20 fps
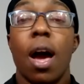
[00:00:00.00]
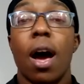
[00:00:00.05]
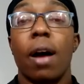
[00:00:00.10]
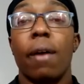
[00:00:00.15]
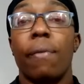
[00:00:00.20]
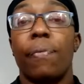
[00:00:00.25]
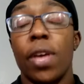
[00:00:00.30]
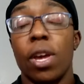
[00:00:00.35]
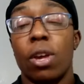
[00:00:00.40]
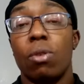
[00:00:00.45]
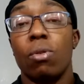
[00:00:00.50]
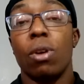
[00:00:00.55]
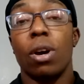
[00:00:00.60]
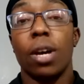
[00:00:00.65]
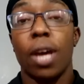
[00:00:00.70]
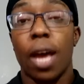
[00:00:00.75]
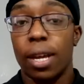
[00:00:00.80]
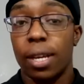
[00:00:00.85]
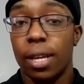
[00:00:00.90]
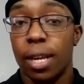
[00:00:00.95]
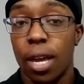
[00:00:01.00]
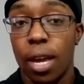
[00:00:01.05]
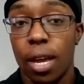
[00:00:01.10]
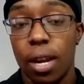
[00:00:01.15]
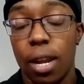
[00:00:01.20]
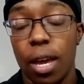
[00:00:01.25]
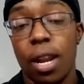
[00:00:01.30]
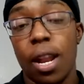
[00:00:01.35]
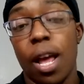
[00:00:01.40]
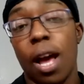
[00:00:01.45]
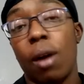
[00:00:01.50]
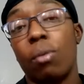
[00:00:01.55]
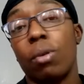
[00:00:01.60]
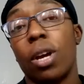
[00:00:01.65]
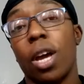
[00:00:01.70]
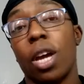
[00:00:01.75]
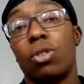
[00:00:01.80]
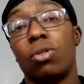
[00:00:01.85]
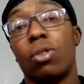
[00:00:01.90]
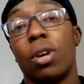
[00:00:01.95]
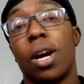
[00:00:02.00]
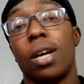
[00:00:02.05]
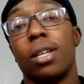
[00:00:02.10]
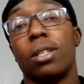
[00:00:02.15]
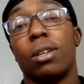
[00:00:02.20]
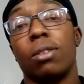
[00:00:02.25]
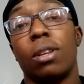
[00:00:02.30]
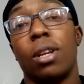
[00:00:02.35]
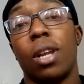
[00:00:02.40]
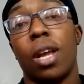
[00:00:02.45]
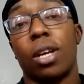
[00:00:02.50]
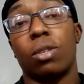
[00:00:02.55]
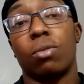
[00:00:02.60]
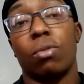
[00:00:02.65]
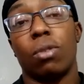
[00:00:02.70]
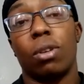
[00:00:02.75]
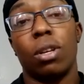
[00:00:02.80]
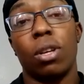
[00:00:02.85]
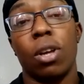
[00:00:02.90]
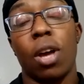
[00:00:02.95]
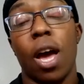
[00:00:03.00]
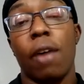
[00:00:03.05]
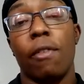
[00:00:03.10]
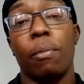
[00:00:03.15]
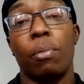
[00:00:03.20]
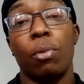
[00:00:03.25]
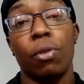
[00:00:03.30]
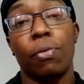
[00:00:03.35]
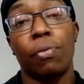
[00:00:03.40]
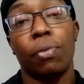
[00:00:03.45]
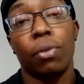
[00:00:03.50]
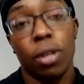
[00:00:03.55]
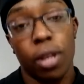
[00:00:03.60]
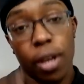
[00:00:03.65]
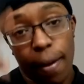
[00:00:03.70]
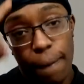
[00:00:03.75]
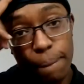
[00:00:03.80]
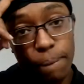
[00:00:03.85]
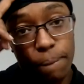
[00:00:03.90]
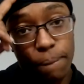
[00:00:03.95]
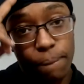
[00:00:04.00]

Uh, thank you again, and I will catch you guys on the next one. Y'all have a beautiful day.